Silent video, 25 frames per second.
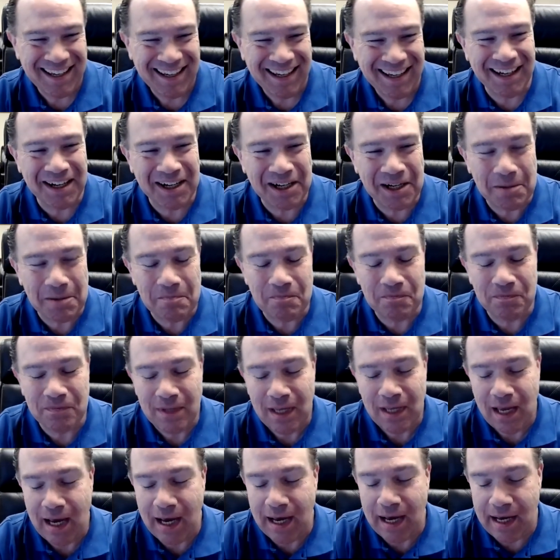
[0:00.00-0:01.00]
um,
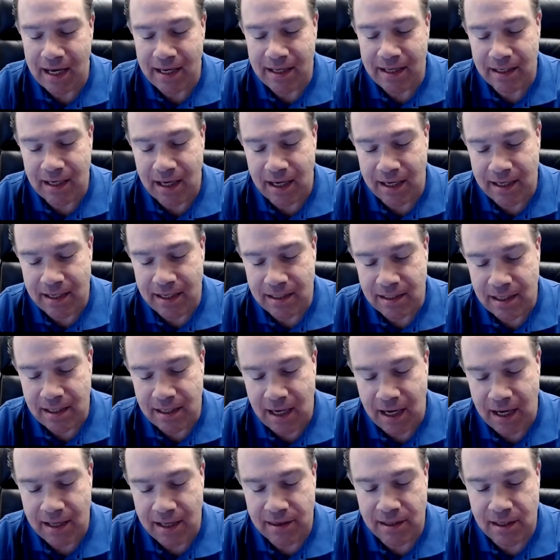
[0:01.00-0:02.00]
I, I,
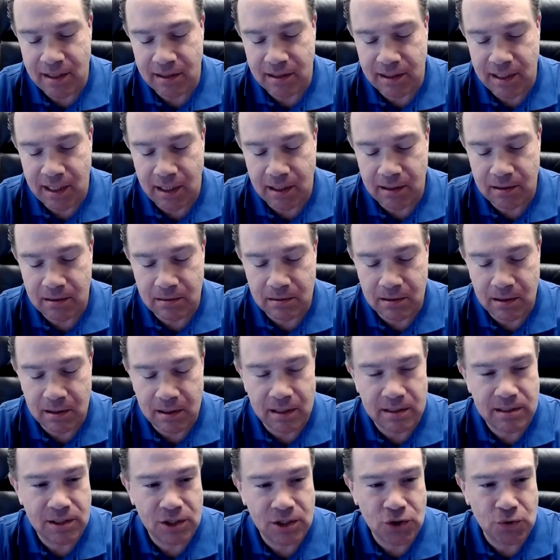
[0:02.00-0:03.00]
I think that a
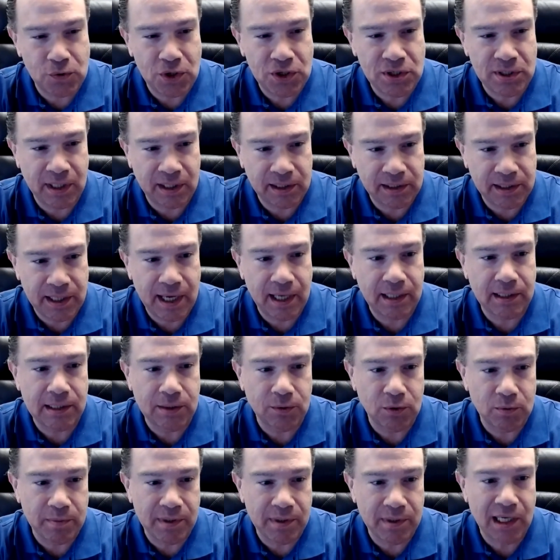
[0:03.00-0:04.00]
situation like that, they
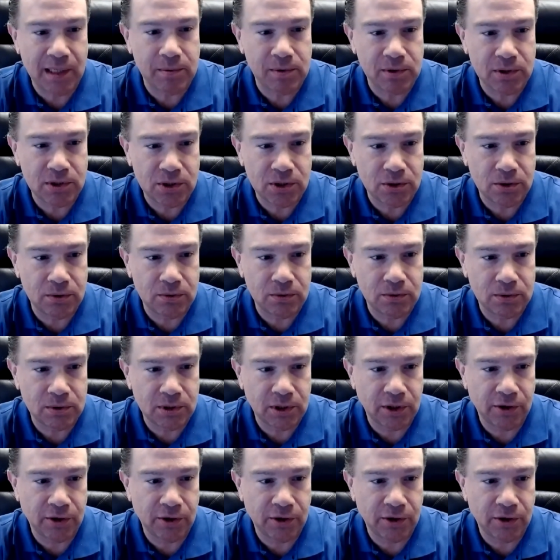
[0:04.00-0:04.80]
would be able to, to